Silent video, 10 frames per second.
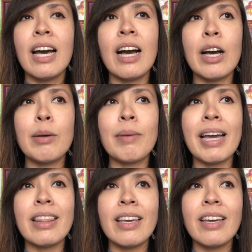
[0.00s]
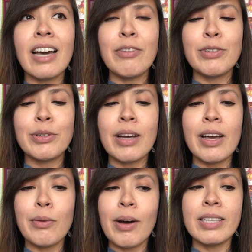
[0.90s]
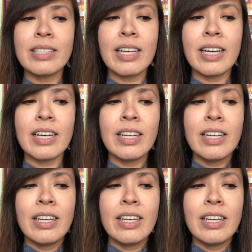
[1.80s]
I think after ayahuasca,